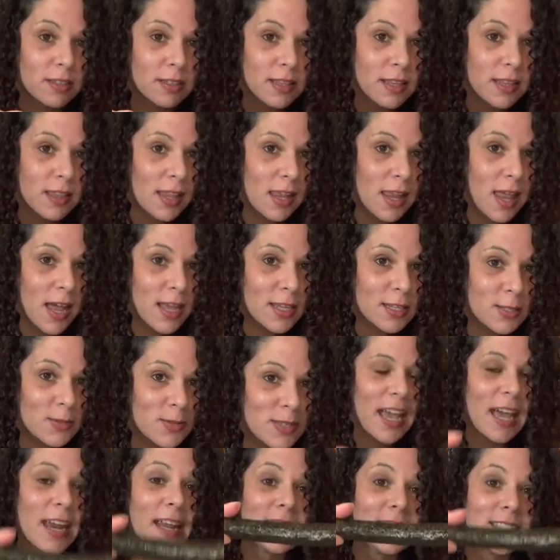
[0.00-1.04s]
than the last one.
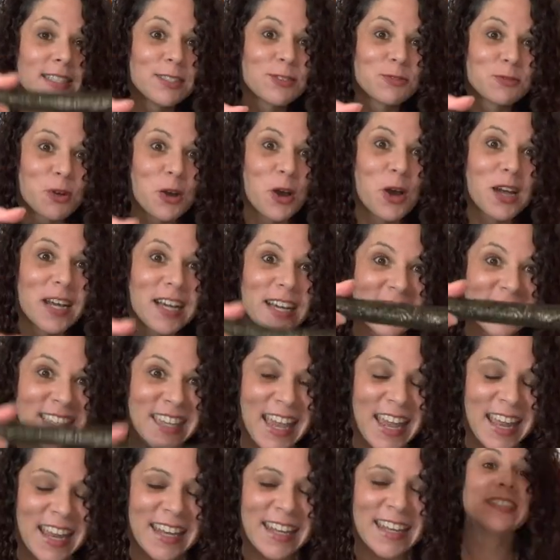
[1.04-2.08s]
And I did it wrong
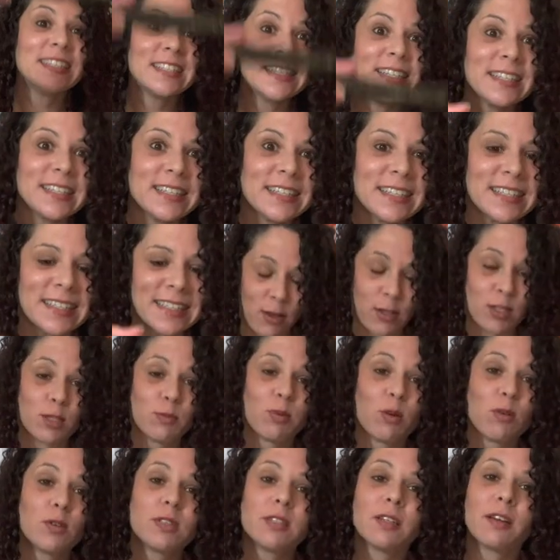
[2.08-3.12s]
again. You're
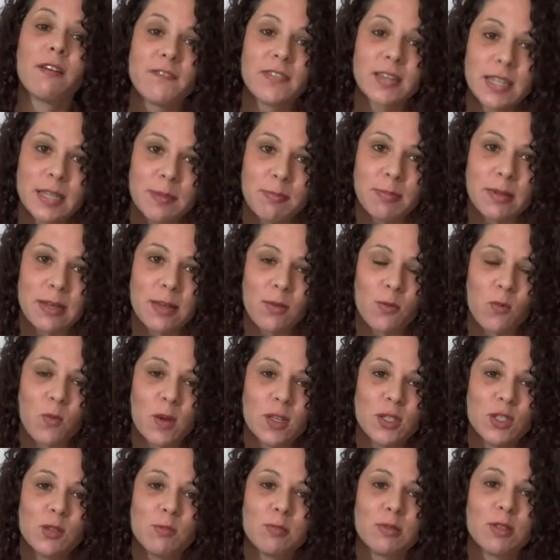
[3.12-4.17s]
supposed to flip it.
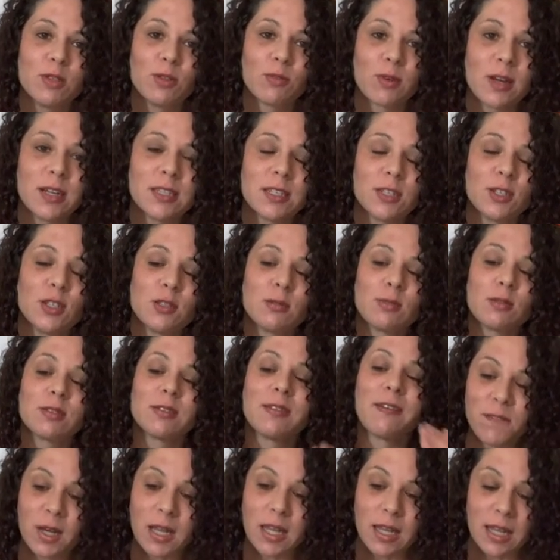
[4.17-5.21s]
Once you put the rice in, you're supposed to
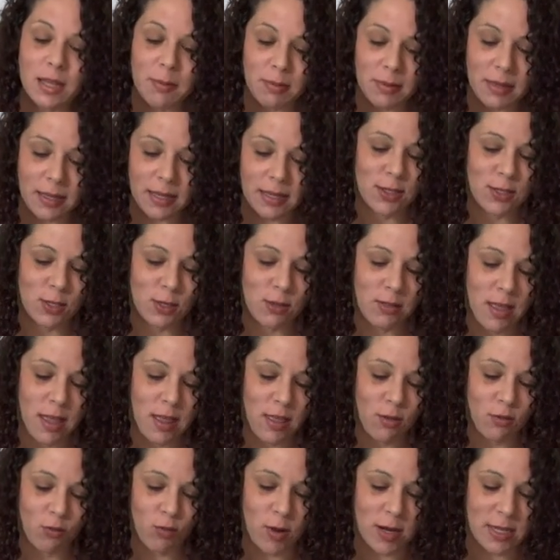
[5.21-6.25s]
flip it so that
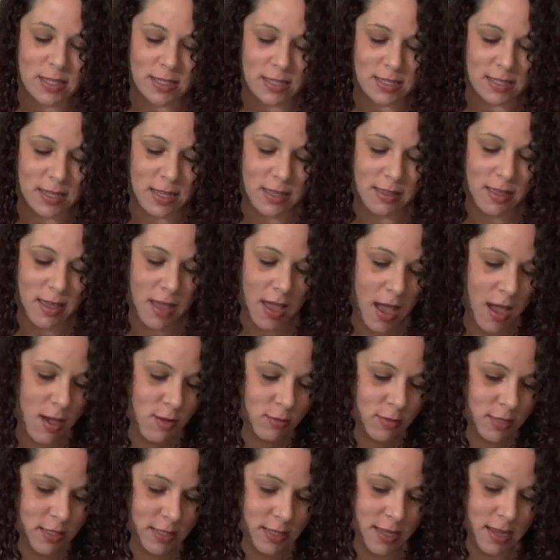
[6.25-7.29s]
the rice is on the
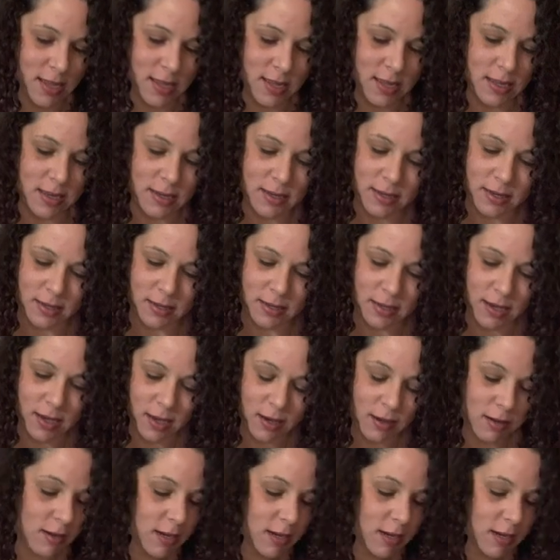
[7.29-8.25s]
outside. And here